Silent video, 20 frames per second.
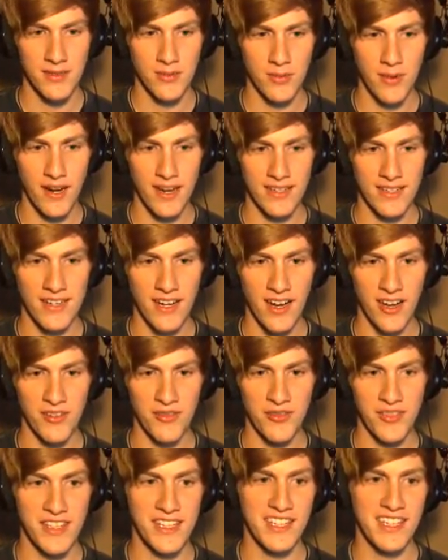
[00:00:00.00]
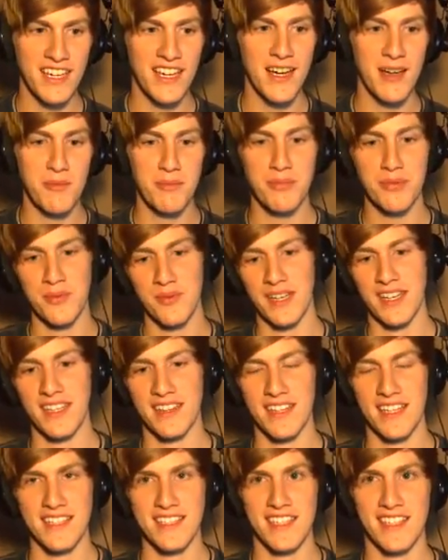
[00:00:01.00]
Red coffee cup.
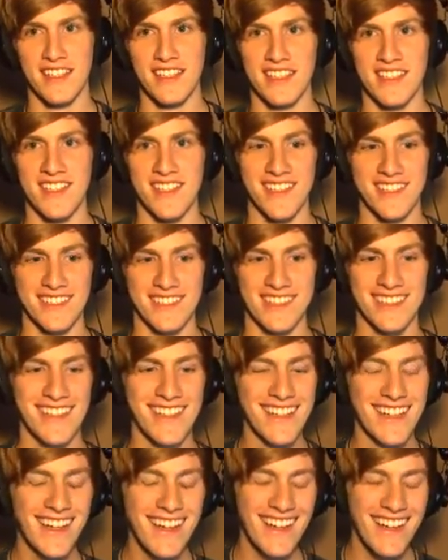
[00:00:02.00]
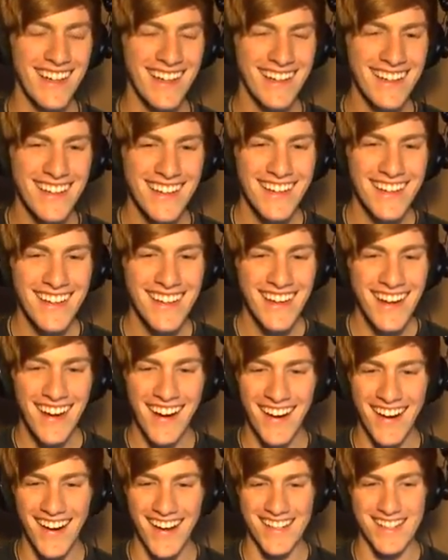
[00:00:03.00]
Wait, that's not the song.
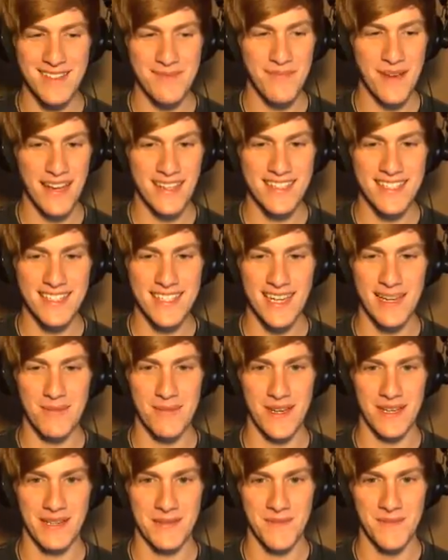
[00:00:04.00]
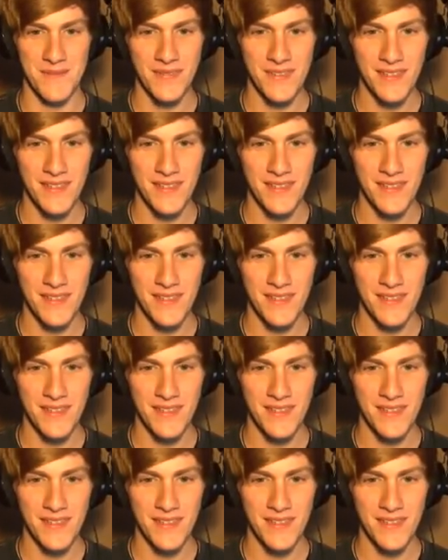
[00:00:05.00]
Alright, back to typing.